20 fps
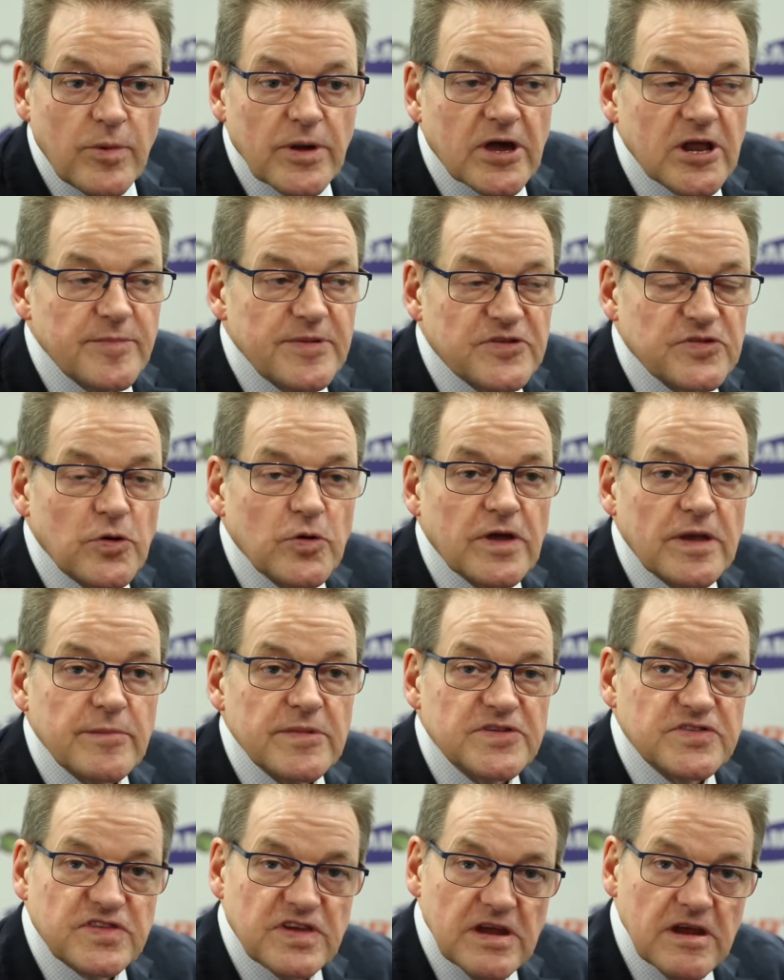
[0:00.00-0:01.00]
We're going to be
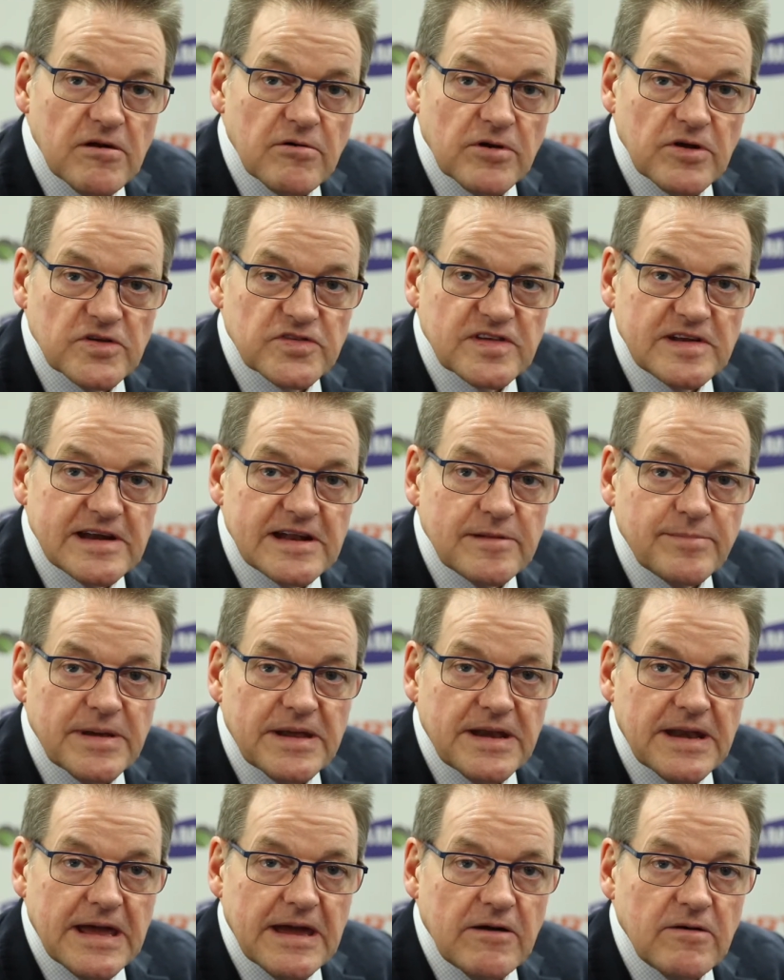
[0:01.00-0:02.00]
talking materials a little
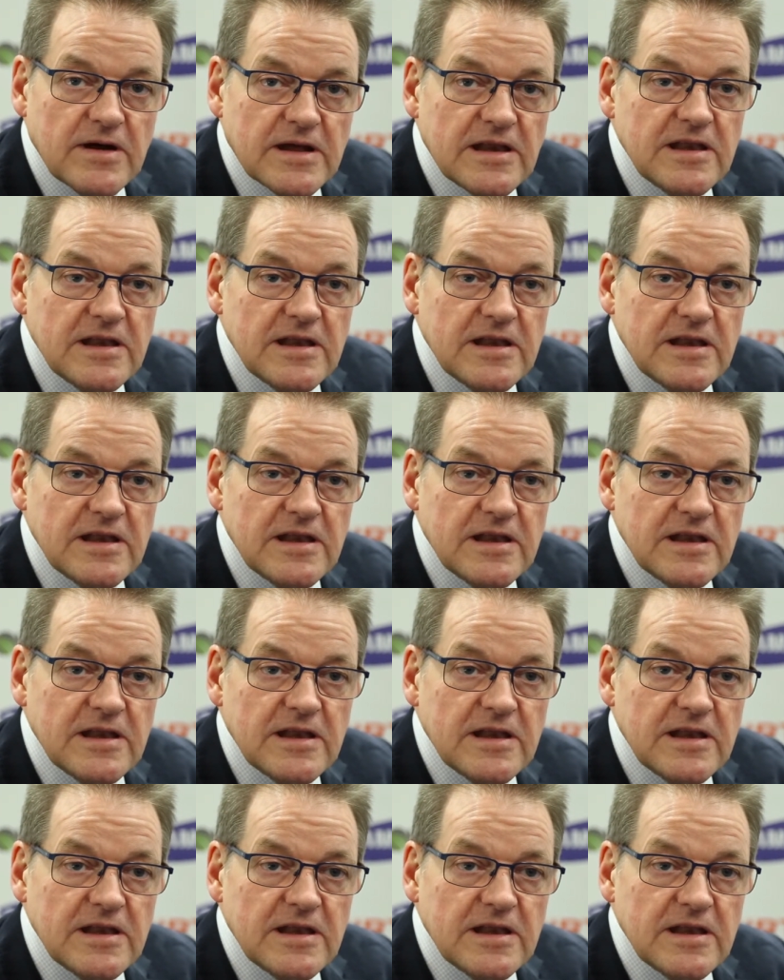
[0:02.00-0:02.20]
bit now.